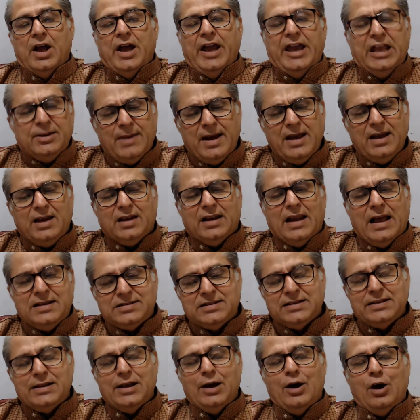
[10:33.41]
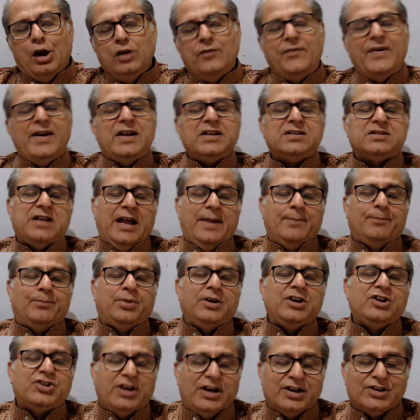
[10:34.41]
In my classes, I always
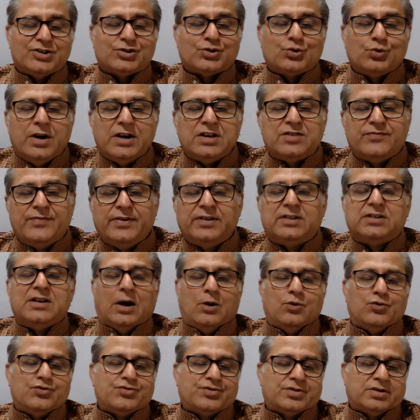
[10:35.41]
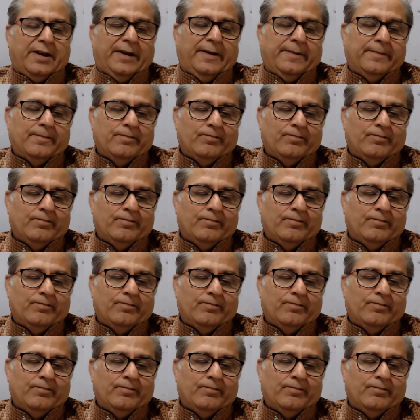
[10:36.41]
appreciate students with doubts.